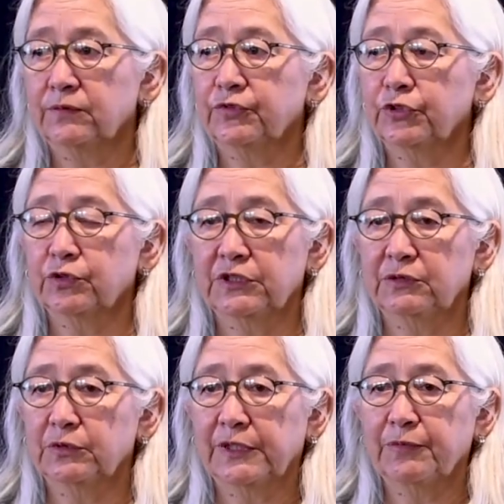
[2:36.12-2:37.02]

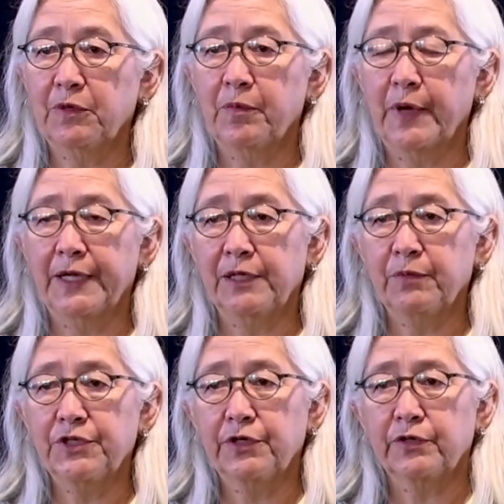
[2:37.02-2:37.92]
certainly when I'm combining
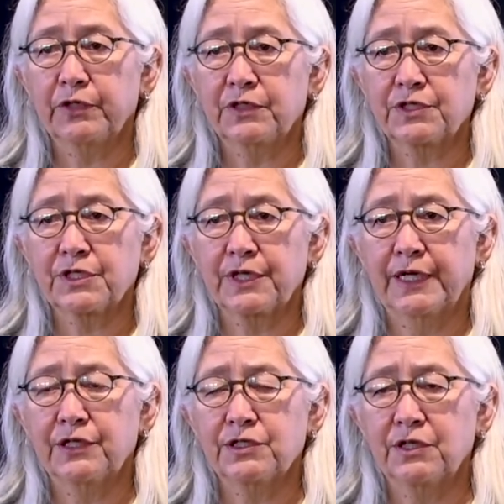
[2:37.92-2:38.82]
materials,
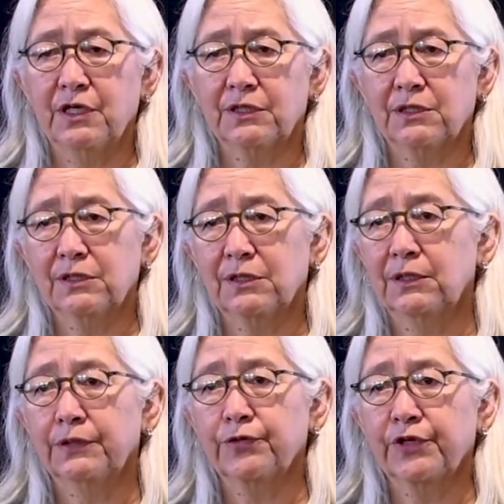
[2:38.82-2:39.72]
that is not
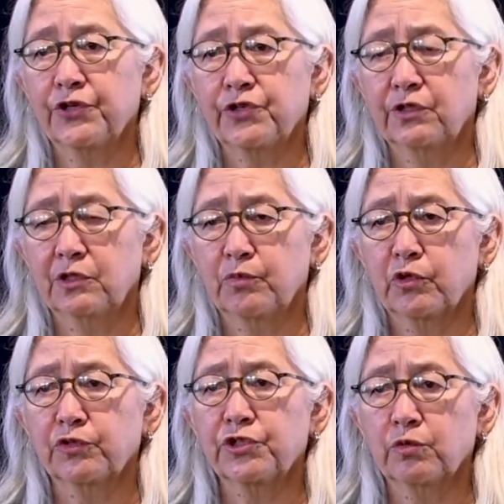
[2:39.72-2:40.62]
a traditional
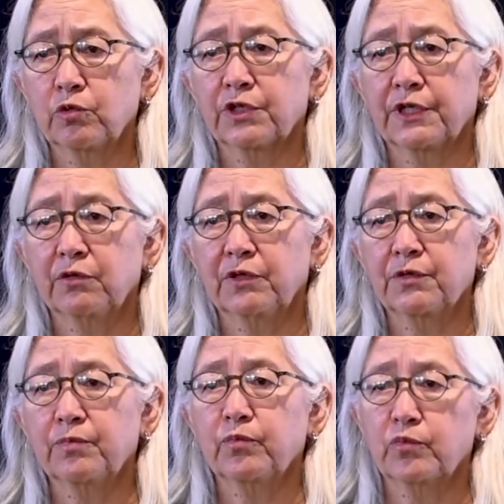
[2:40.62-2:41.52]
approach to working
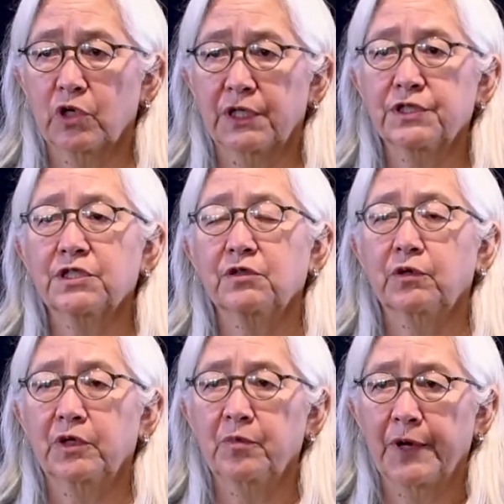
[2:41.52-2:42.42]
with bronze,
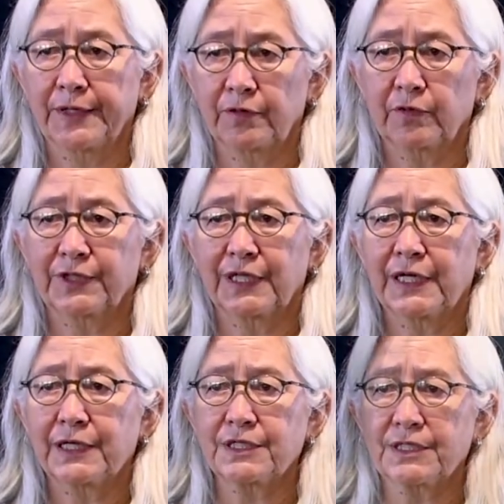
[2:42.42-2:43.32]
to combine it with
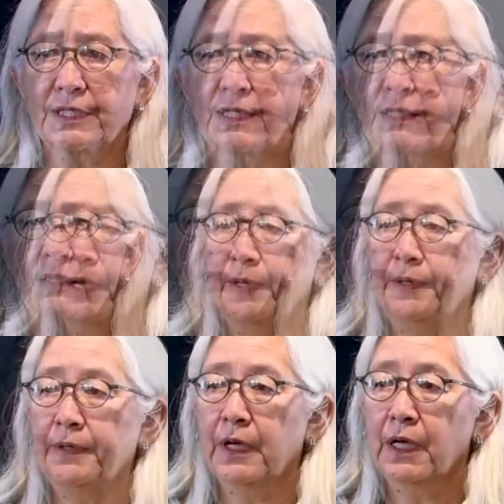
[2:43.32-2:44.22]
glass.
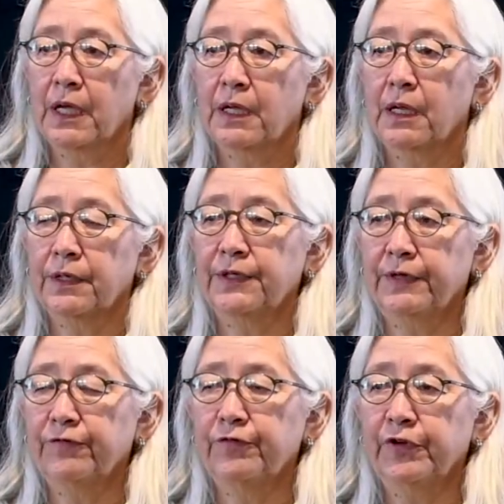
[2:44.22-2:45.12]
I
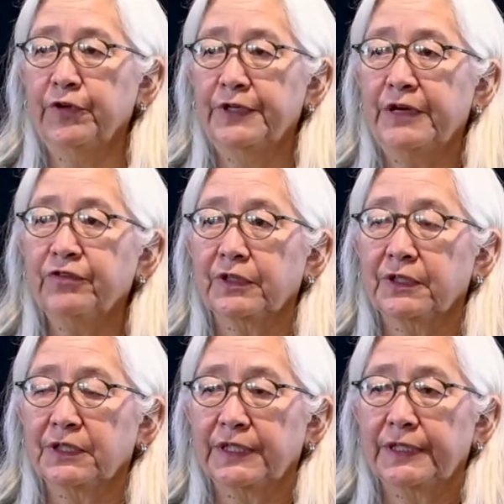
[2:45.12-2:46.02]
very
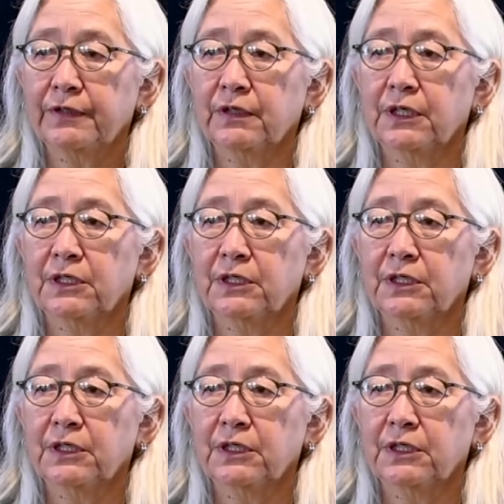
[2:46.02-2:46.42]
definitely